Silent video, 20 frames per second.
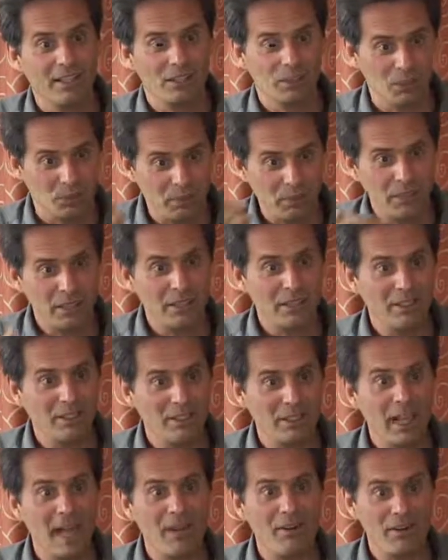So be
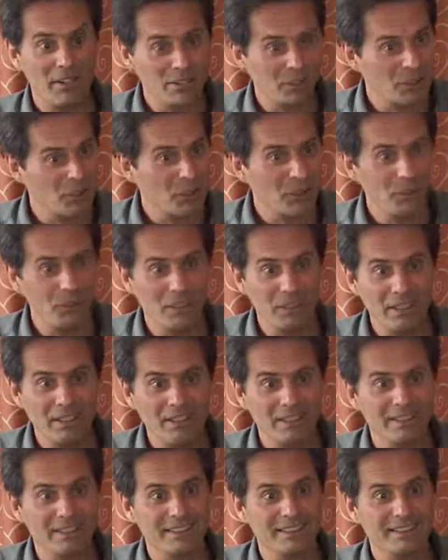here now and enjoy what
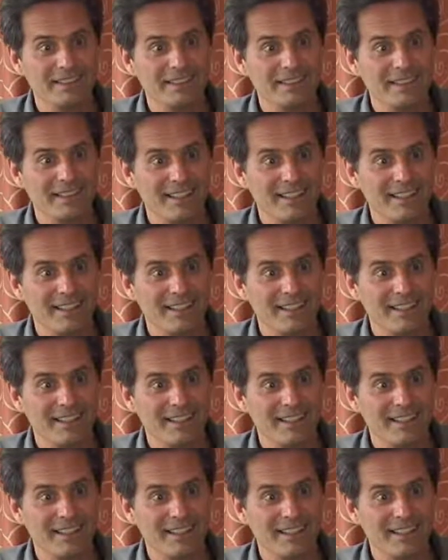is.